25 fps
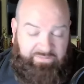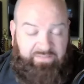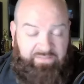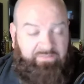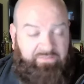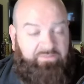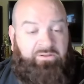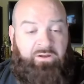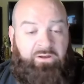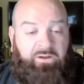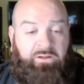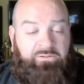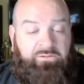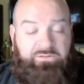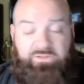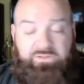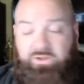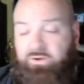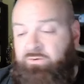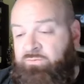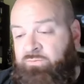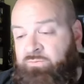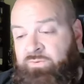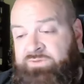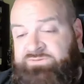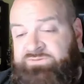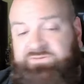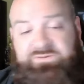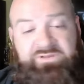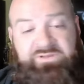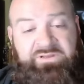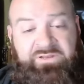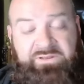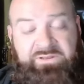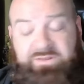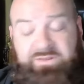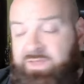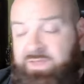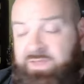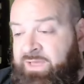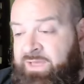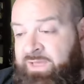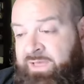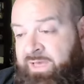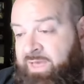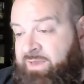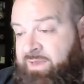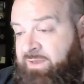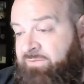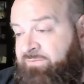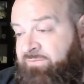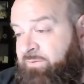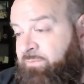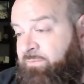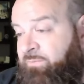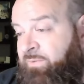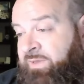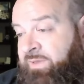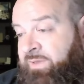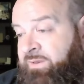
Caitlin Clark wasn't in it. And if it